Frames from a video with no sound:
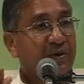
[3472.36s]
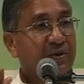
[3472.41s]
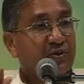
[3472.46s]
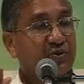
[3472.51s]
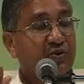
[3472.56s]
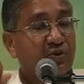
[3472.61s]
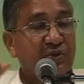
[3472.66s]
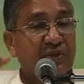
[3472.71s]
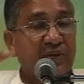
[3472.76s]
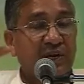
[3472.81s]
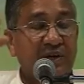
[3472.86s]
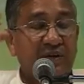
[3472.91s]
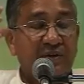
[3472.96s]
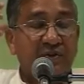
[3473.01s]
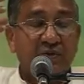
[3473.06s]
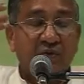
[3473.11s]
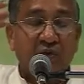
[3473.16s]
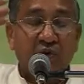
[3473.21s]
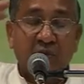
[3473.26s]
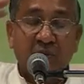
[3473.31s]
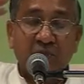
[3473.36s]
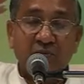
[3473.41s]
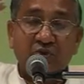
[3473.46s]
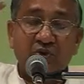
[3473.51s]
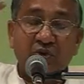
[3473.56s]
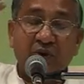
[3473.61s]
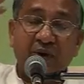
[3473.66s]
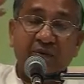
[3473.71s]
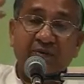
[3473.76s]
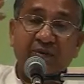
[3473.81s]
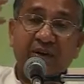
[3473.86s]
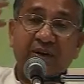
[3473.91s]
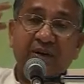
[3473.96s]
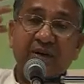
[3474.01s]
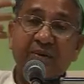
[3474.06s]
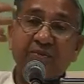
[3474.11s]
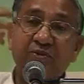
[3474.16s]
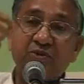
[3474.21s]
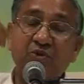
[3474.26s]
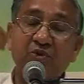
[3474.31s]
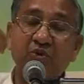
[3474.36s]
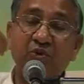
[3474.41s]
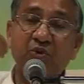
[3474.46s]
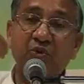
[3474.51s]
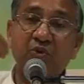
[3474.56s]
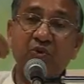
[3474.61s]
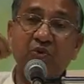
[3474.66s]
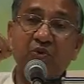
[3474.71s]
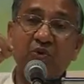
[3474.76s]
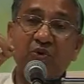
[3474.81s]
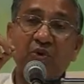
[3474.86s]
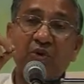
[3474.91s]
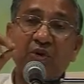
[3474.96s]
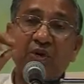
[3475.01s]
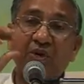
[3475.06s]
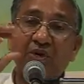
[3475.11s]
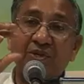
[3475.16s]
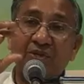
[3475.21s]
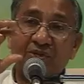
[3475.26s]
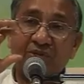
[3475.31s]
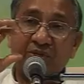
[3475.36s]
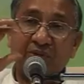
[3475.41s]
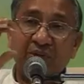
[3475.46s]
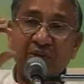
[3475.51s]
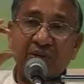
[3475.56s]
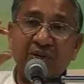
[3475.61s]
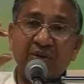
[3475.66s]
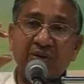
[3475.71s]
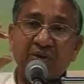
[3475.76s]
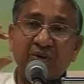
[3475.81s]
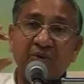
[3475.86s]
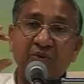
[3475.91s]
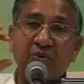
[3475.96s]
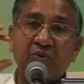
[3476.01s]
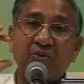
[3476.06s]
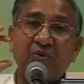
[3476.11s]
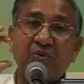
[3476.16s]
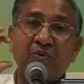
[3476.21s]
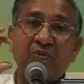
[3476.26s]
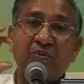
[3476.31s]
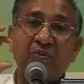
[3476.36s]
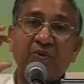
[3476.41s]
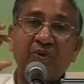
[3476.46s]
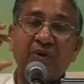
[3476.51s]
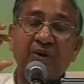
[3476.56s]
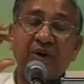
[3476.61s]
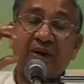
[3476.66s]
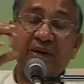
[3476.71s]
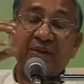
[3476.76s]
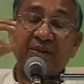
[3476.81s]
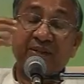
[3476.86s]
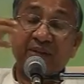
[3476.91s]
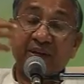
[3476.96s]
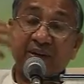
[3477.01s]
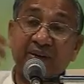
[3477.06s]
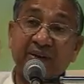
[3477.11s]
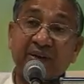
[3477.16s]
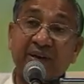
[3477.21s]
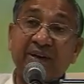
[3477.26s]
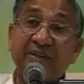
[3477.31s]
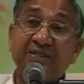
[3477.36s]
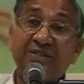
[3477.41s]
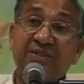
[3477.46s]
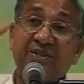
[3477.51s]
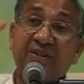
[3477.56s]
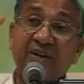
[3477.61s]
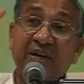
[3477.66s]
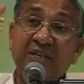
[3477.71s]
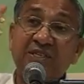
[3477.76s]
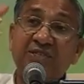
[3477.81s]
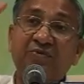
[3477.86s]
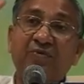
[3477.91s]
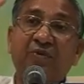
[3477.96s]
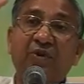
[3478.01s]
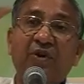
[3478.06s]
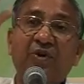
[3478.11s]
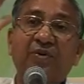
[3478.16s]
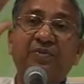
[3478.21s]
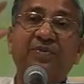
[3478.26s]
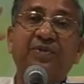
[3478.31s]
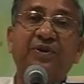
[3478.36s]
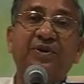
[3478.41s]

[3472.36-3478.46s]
so that whomsoever comes to you, see you and then gets transformed.